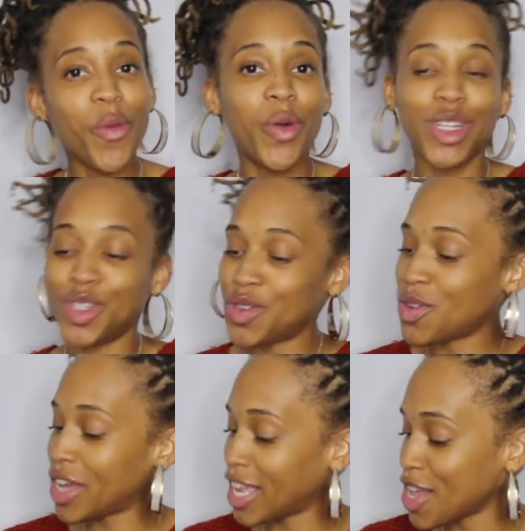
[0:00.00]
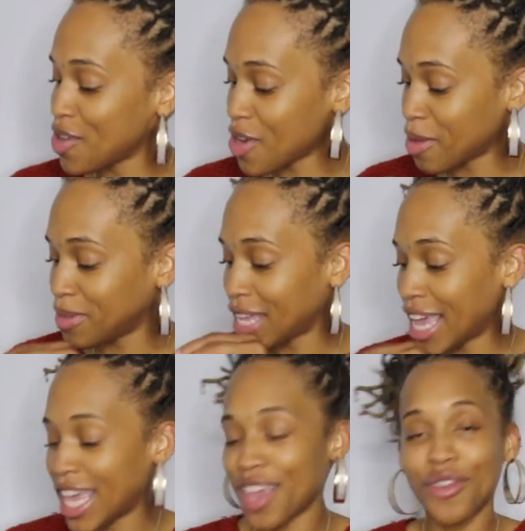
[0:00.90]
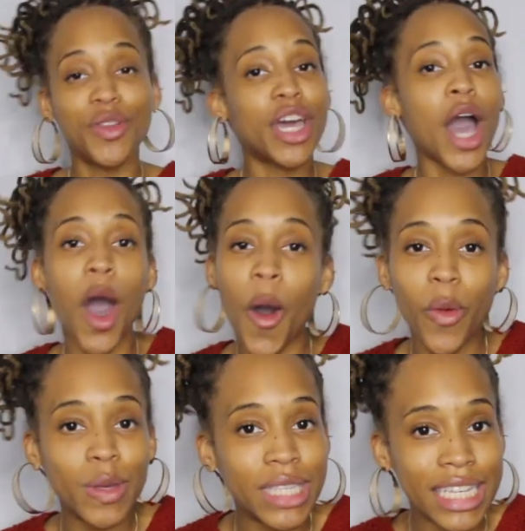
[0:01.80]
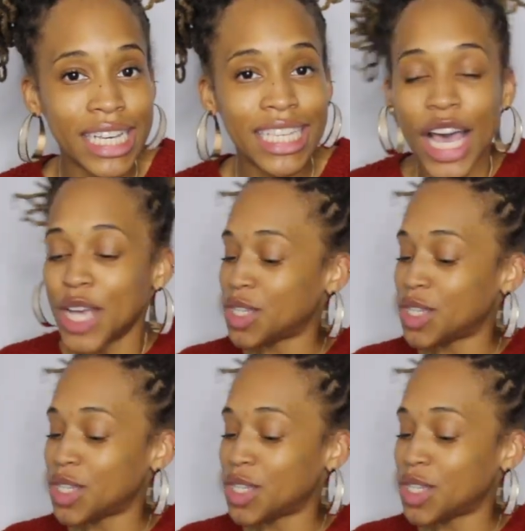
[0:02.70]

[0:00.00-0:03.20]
what you can, you know what I'm saying, give you the code, sis,